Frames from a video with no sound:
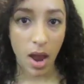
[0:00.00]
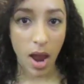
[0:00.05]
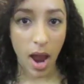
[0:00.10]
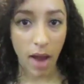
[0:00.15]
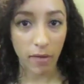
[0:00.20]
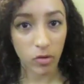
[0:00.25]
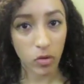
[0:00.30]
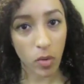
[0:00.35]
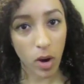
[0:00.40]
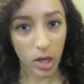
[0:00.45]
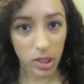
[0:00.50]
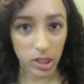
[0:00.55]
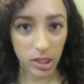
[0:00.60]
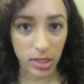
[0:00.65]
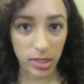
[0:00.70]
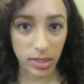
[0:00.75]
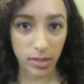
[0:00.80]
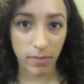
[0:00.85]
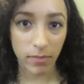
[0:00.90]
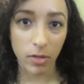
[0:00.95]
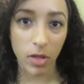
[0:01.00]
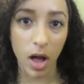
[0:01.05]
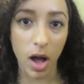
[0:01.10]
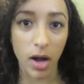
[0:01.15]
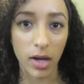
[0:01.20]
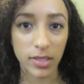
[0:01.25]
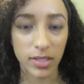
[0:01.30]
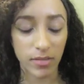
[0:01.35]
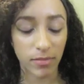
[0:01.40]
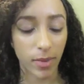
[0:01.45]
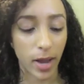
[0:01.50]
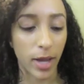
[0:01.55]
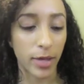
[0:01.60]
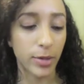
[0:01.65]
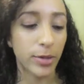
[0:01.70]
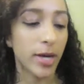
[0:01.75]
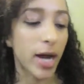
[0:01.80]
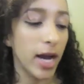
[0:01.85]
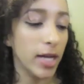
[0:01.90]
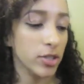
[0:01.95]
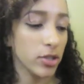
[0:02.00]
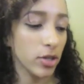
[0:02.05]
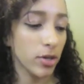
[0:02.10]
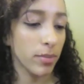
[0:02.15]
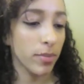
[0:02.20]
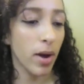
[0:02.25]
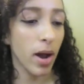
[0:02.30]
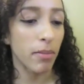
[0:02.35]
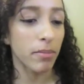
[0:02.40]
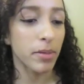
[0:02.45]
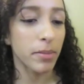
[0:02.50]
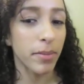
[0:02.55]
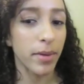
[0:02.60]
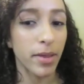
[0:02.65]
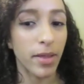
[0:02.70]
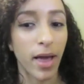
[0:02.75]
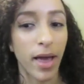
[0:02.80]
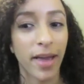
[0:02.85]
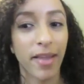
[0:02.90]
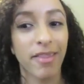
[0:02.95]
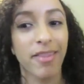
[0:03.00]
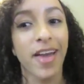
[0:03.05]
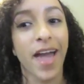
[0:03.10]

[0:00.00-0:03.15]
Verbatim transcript: After watching some vlogs of mine, you guys are gonna probably be like,